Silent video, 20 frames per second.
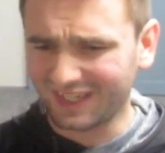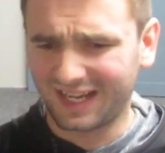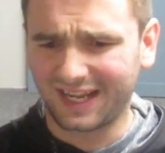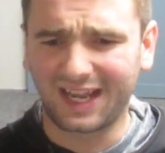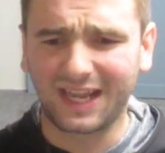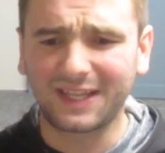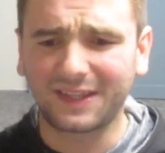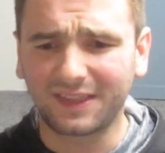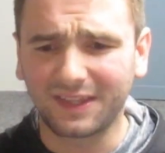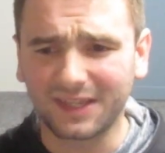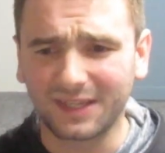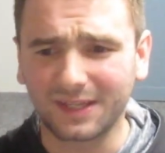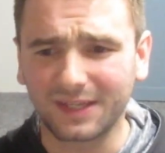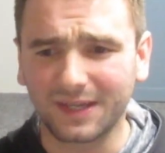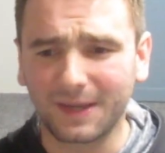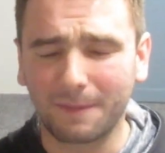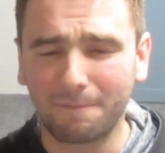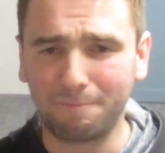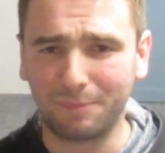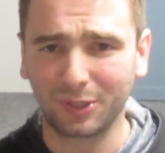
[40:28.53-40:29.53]
and
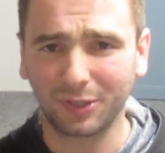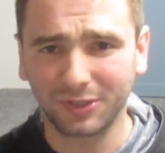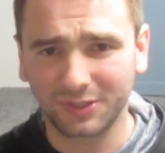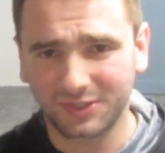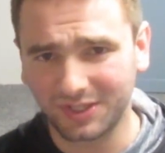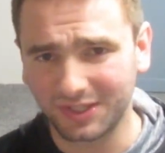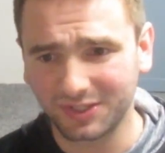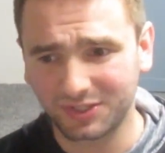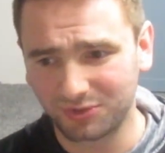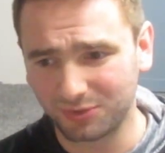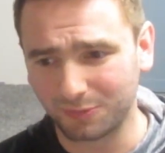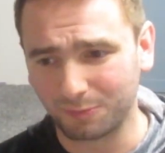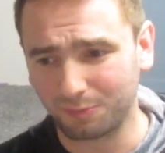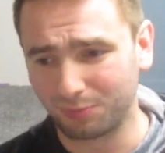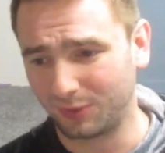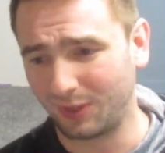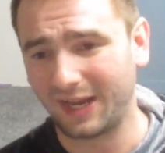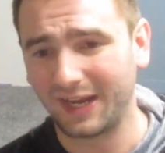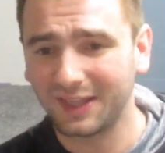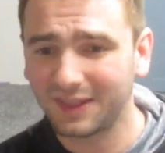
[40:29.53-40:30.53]
the ability to
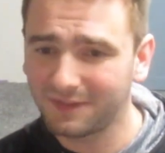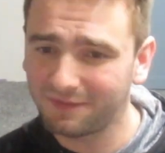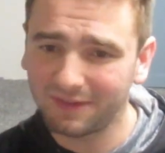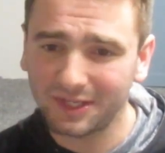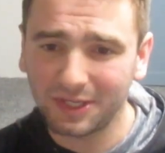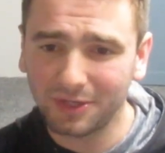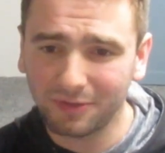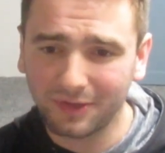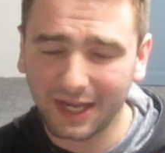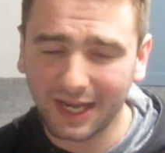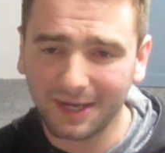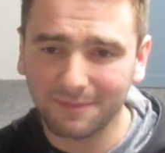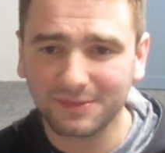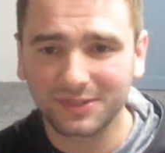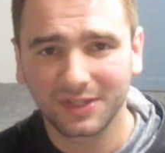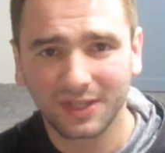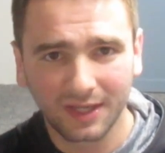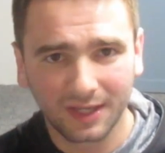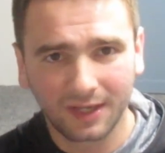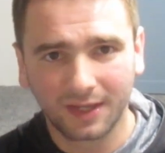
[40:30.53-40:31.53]
play the video
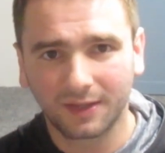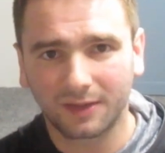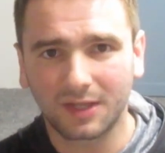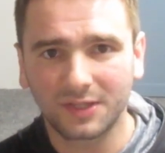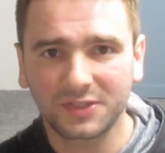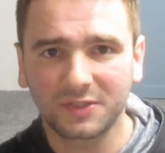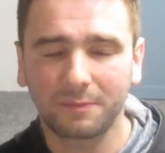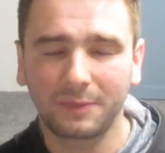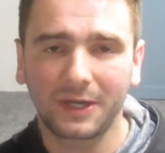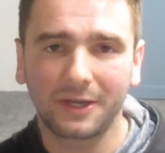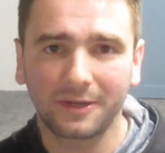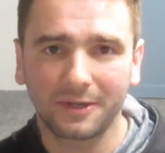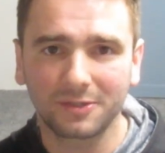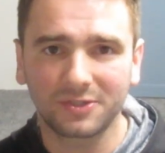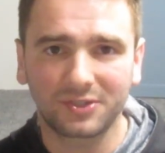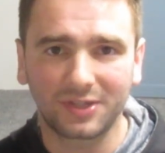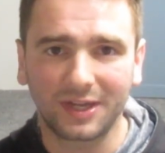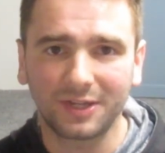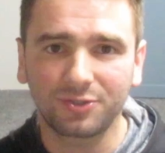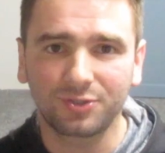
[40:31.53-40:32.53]
games. Lots of
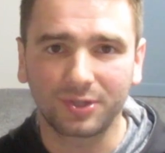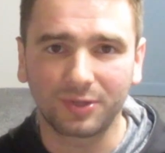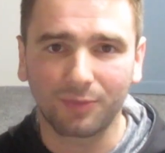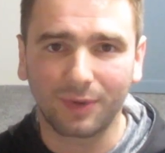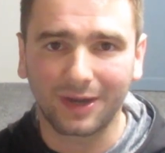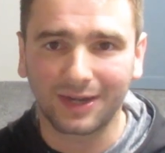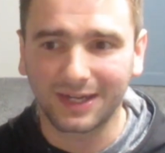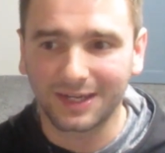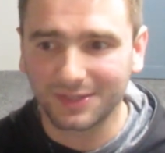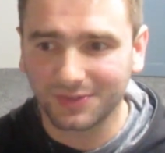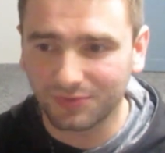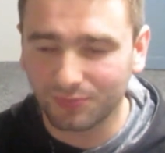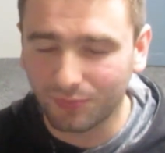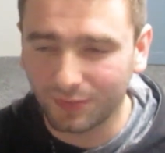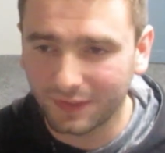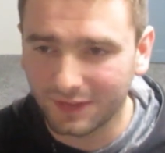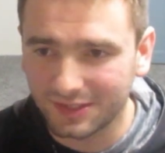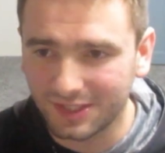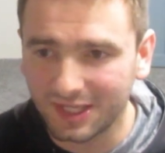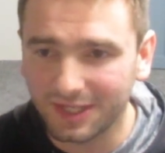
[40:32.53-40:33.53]
barriers to entry, whereas
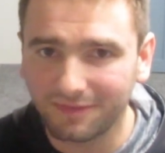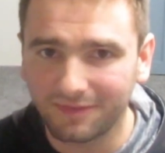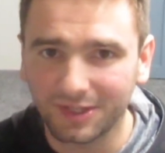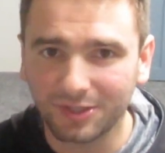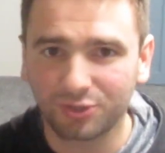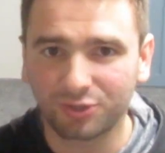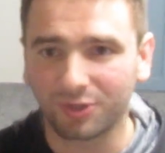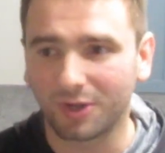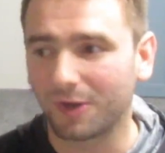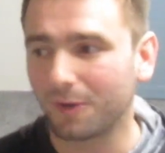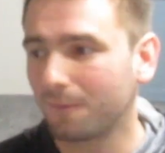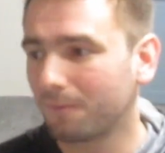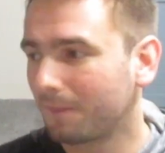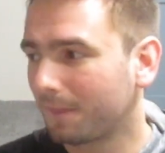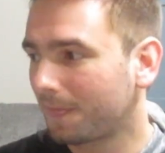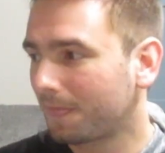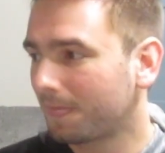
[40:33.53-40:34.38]
with the TV show,